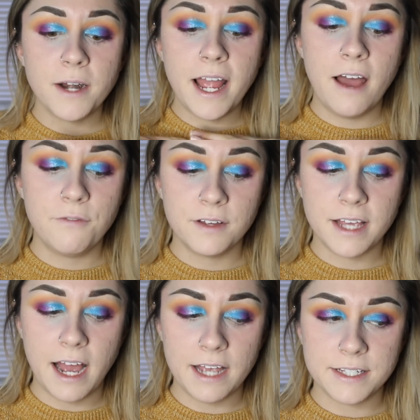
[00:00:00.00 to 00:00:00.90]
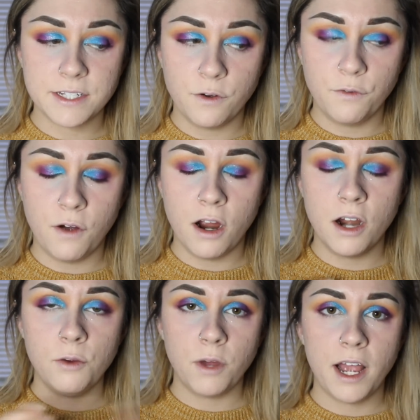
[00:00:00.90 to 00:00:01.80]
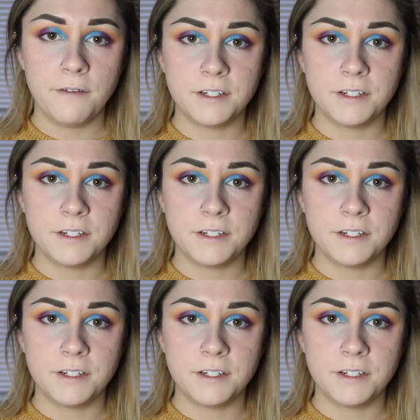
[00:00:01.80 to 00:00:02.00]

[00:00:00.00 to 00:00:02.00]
what I have for the eyes so far. What I have